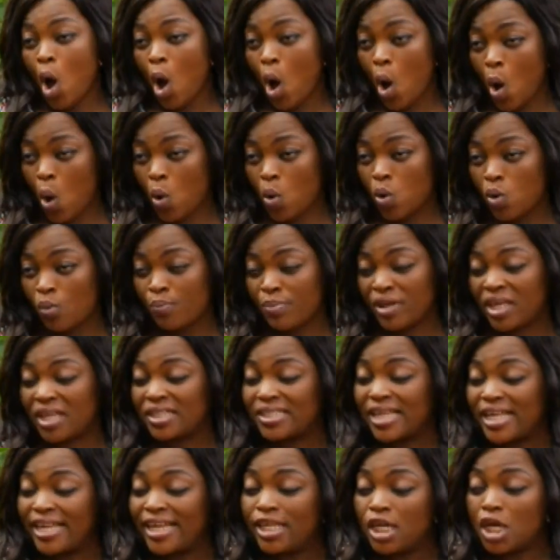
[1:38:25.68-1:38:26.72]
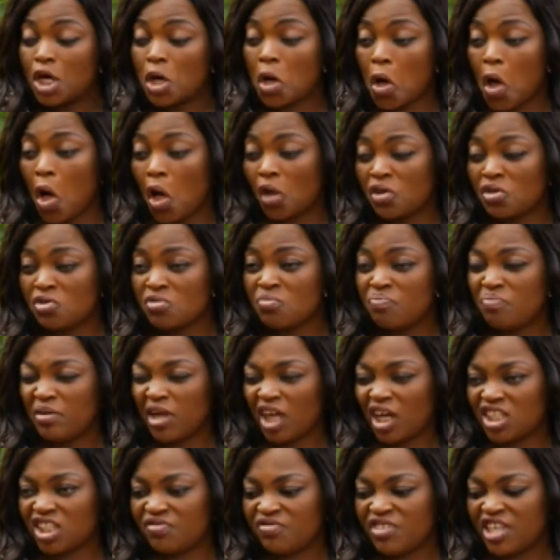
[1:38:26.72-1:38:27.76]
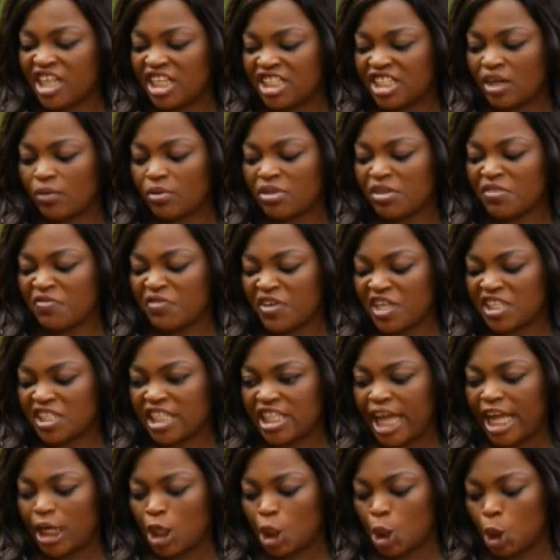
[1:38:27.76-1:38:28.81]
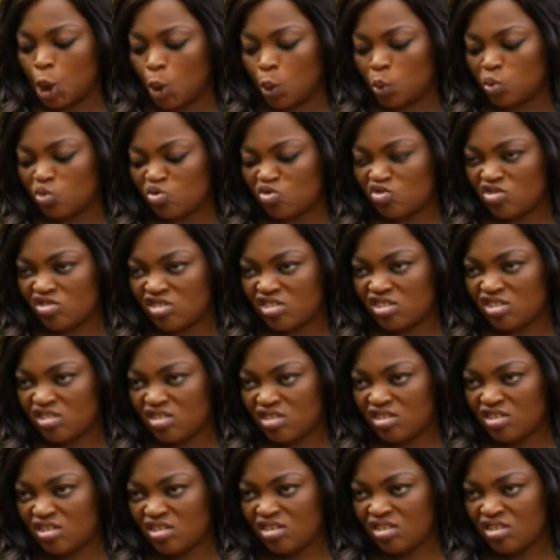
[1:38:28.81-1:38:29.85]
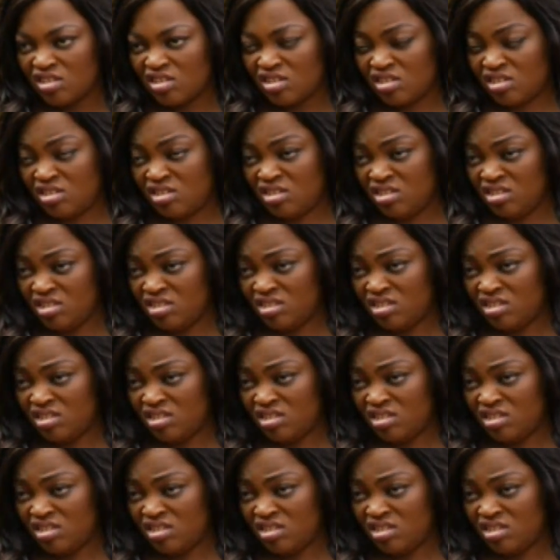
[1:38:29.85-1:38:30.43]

Oh, because I didn't call you bloody villager with a face like a goat? Huh?